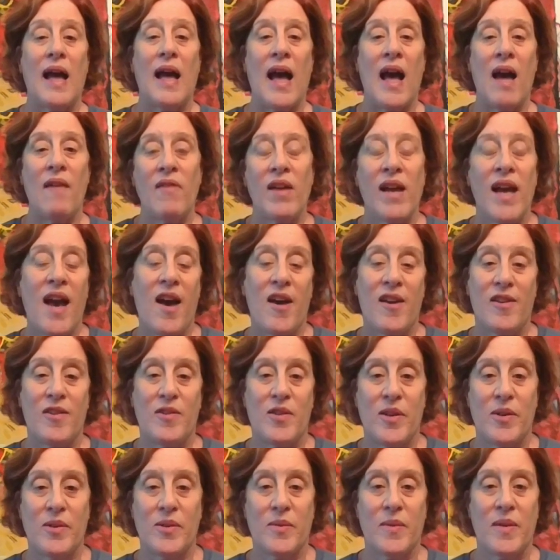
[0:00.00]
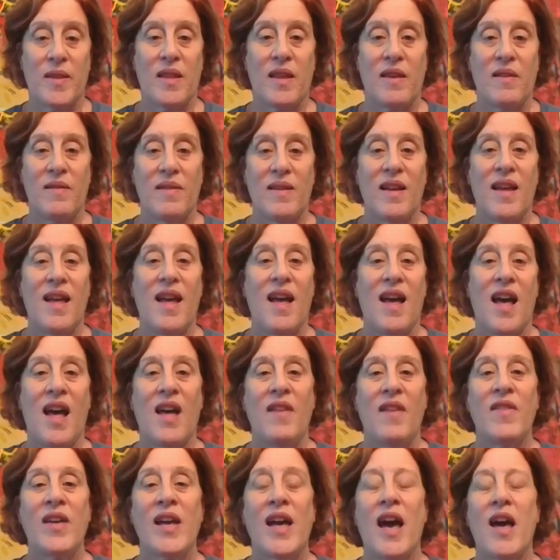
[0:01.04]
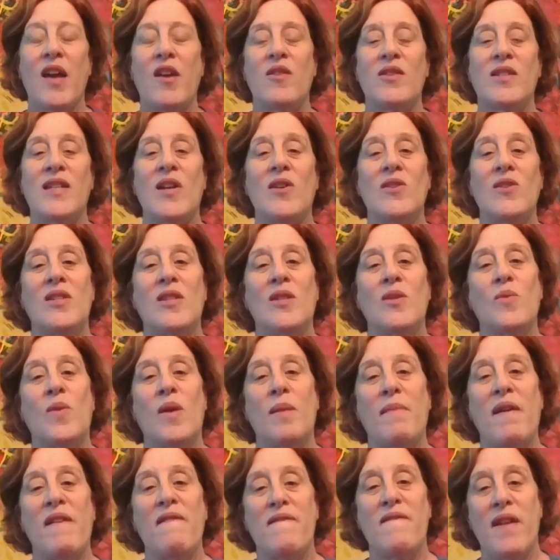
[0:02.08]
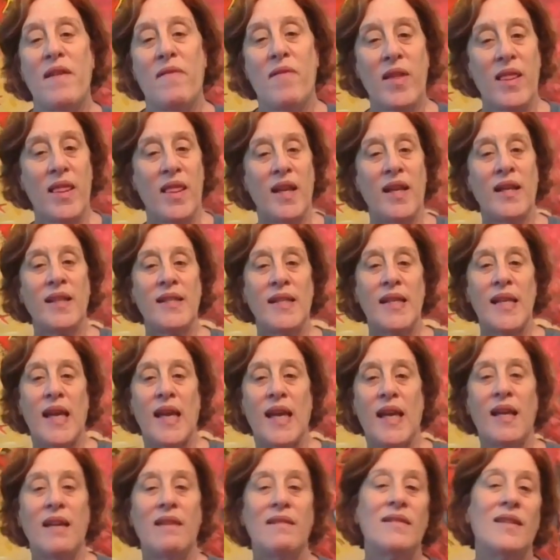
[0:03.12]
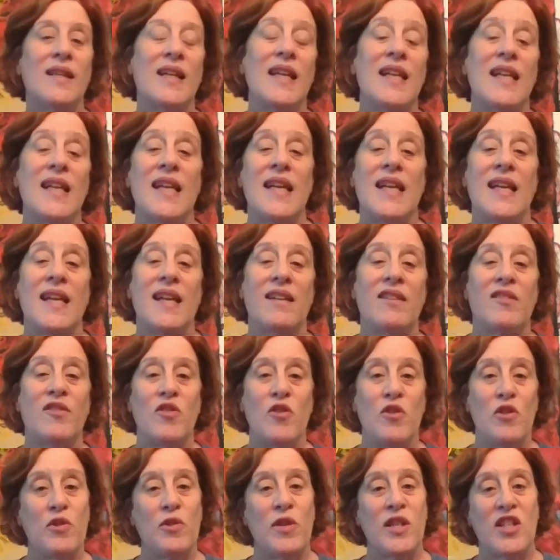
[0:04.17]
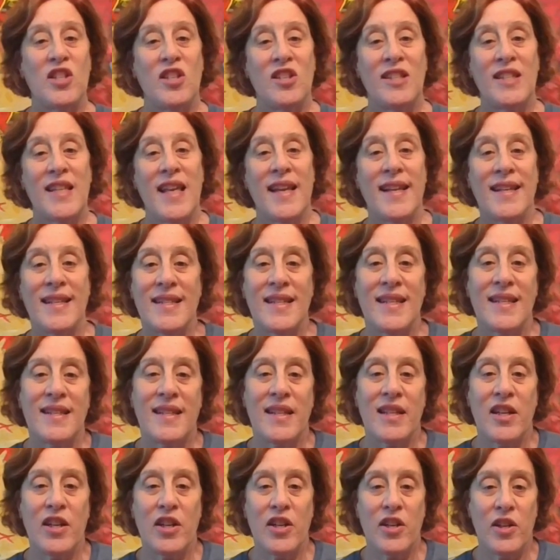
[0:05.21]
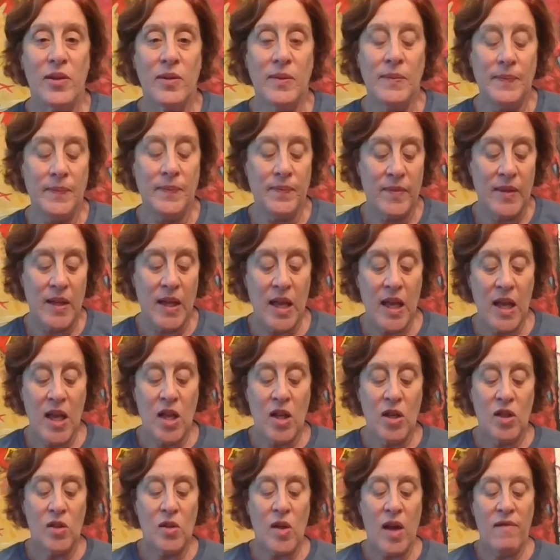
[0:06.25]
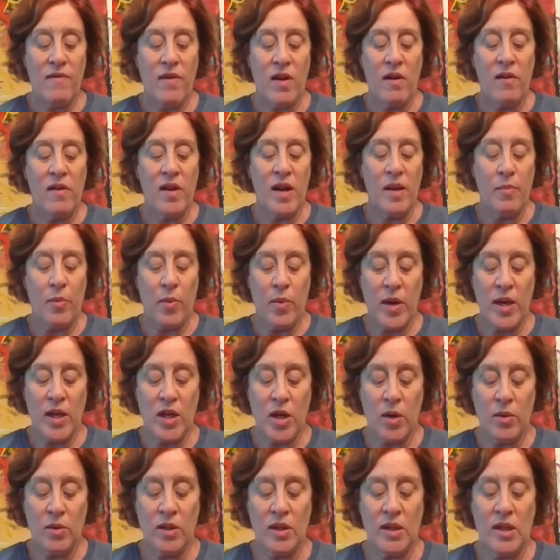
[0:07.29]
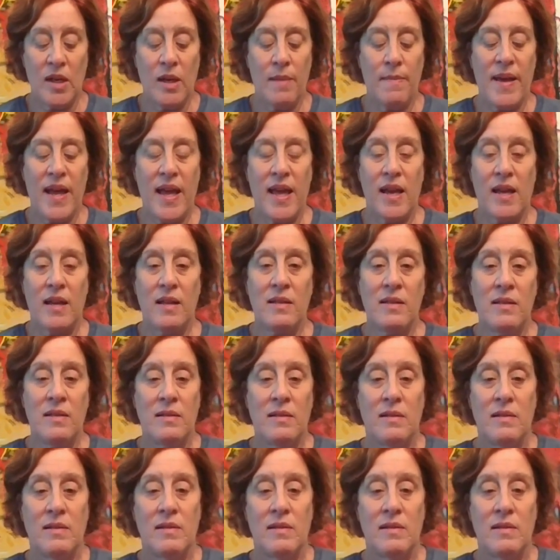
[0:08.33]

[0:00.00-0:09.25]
avocado toast with you. Avocado toast is one of my favorite things to eat. It's nutritious and it's easy to do. So I've already pre-toasted a bagel.